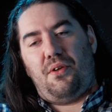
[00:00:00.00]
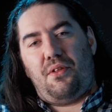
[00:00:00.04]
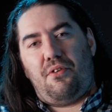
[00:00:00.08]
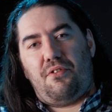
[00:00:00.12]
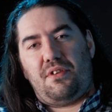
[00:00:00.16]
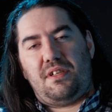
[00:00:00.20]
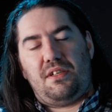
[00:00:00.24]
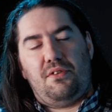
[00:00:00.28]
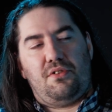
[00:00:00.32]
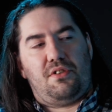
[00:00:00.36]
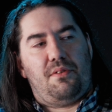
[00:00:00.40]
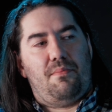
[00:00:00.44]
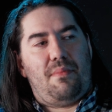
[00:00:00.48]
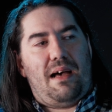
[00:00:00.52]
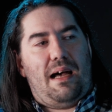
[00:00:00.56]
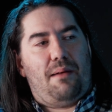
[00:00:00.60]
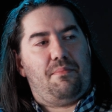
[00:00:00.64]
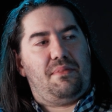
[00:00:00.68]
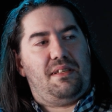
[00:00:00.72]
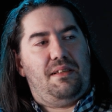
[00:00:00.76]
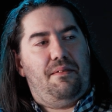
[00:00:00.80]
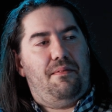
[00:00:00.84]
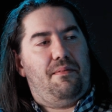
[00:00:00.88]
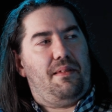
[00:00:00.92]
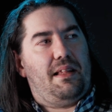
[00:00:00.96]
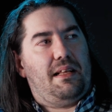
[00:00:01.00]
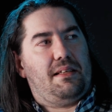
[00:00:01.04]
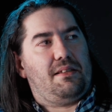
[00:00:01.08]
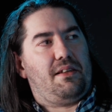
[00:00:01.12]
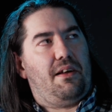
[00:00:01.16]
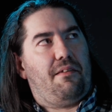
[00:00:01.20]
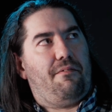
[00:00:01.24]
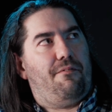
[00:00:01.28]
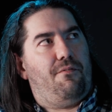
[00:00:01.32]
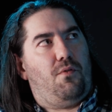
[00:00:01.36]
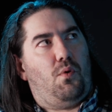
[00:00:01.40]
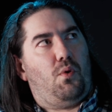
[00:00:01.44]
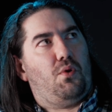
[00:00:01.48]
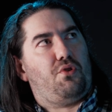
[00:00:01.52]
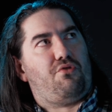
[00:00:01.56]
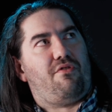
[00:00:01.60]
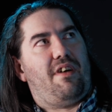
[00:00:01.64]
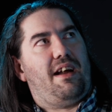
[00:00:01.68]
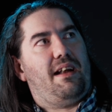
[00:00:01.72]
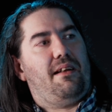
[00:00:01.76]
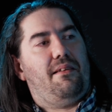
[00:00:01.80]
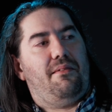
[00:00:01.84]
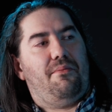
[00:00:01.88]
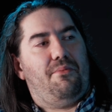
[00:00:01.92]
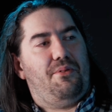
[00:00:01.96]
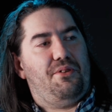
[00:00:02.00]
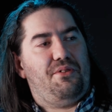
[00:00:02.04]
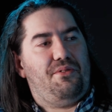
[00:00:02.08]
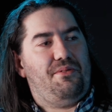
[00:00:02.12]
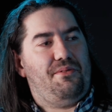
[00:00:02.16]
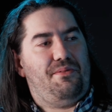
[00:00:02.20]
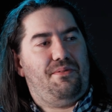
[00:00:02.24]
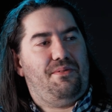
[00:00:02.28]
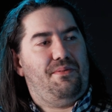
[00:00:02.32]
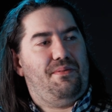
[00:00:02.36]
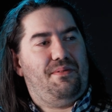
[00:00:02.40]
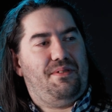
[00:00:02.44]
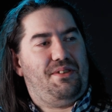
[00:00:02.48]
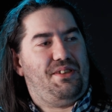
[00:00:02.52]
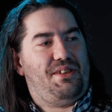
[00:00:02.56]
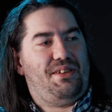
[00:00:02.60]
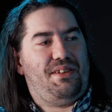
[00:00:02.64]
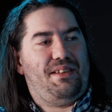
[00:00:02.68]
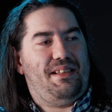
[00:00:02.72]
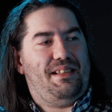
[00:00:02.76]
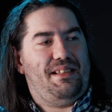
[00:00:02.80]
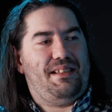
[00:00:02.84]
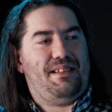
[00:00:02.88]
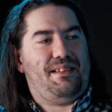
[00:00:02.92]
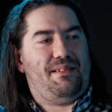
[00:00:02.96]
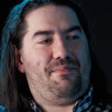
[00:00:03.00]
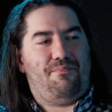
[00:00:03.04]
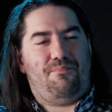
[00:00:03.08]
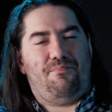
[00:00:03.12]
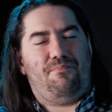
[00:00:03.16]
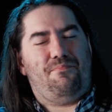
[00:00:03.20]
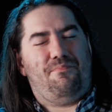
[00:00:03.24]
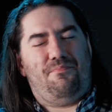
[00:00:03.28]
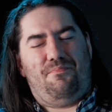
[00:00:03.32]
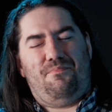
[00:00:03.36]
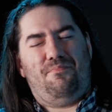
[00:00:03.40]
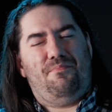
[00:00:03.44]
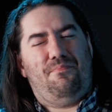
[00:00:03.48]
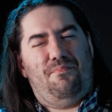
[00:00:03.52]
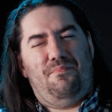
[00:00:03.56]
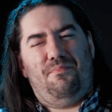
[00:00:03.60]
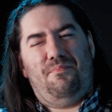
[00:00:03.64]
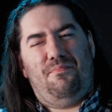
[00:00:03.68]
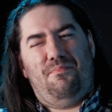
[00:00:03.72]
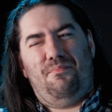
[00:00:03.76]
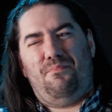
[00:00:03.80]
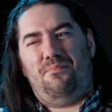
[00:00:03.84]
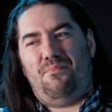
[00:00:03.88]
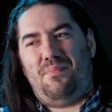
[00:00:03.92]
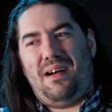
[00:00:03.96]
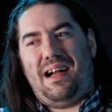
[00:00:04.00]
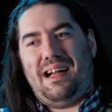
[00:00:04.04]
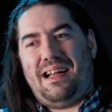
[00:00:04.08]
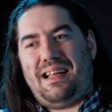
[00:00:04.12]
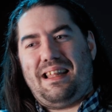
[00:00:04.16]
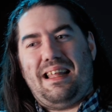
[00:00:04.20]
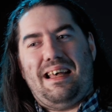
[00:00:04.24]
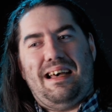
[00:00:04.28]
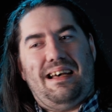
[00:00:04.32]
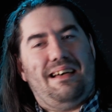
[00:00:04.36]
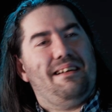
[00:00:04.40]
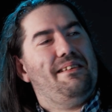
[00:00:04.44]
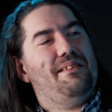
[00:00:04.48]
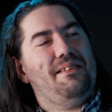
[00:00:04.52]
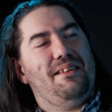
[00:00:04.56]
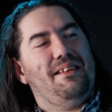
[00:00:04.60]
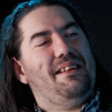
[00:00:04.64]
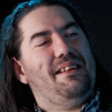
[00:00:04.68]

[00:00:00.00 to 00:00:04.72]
know there are still some apps in things like Fortran, which is back there.